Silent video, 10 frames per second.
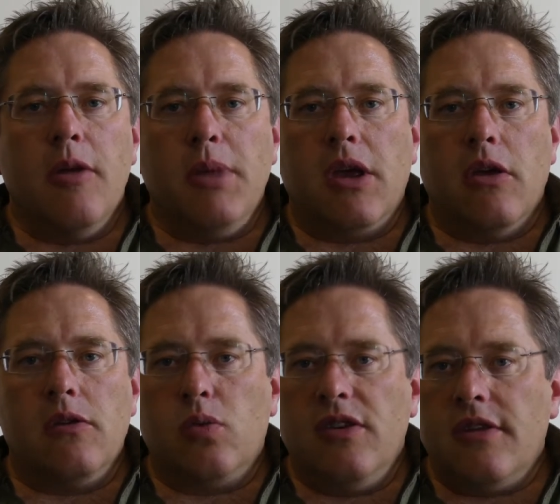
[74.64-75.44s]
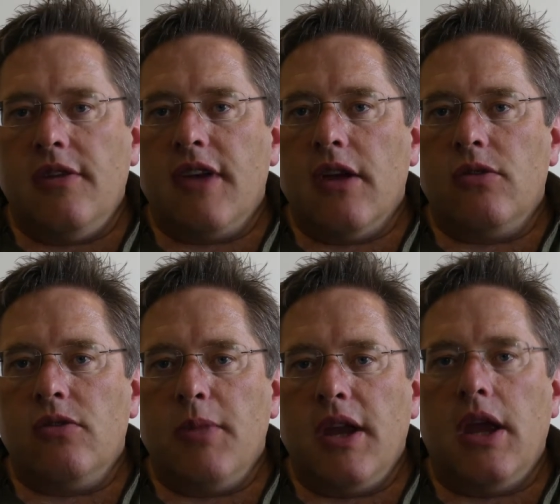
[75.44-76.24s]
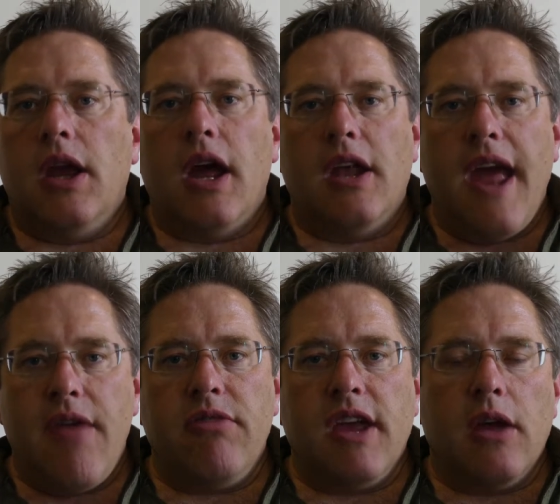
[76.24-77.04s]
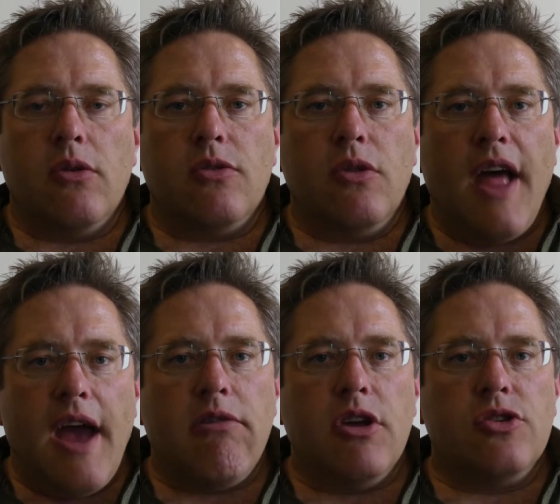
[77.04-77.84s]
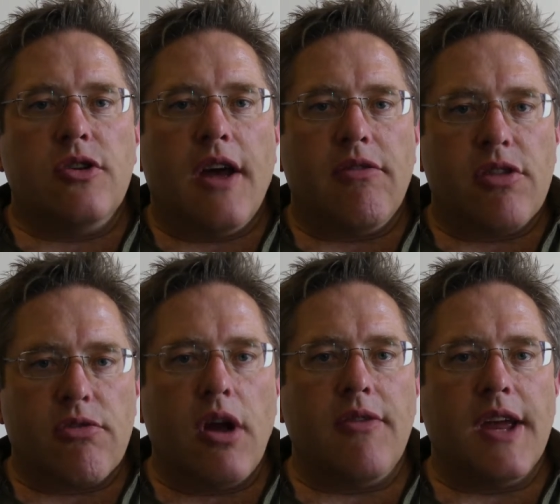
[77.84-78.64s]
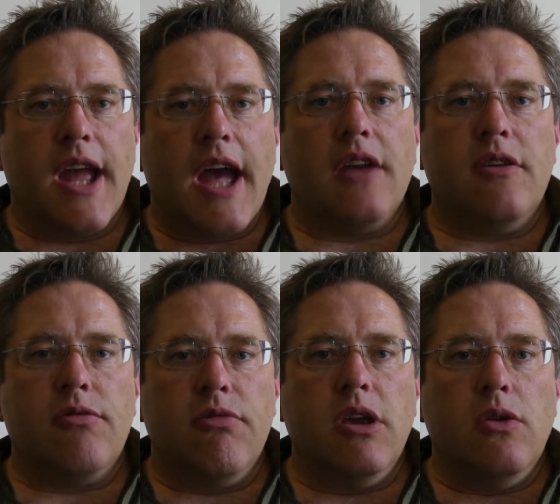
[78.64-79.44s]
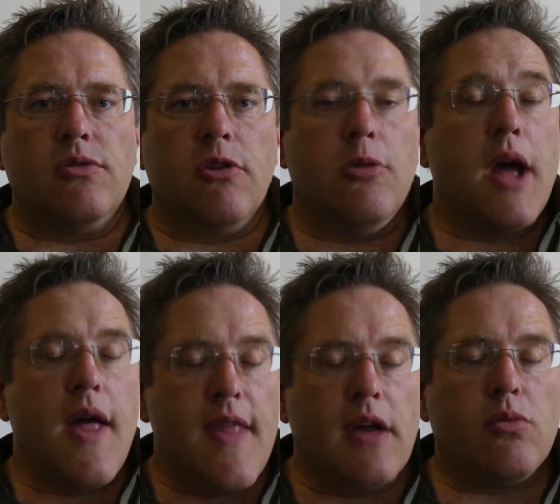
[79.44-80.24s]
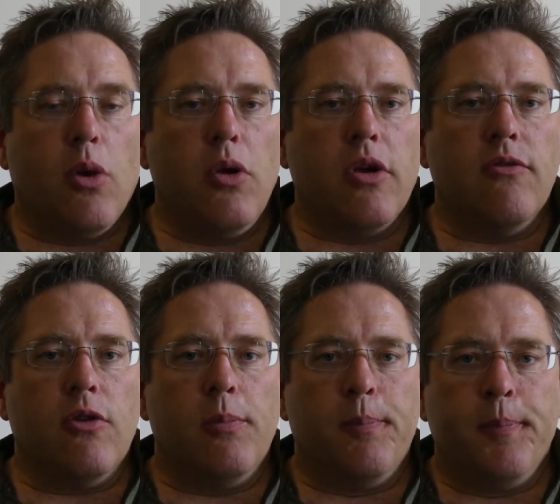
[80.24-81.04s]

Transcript: because we save councils money and every council area should have a thriving active reuse group and that's what we're looking for.